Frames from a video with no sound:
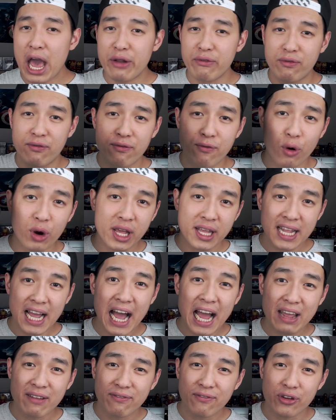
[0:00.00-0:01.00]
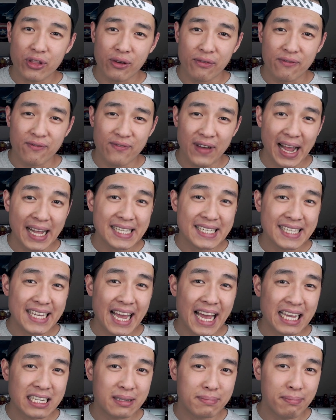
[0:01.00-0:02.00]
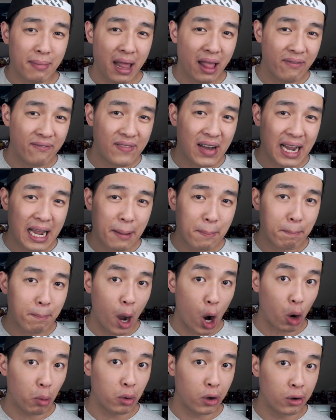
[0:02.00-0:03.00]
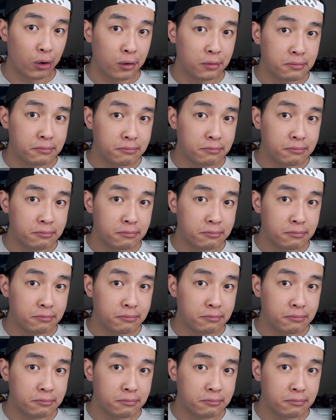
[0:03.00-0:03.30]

and $49 for the fancy ass motherfucking marble.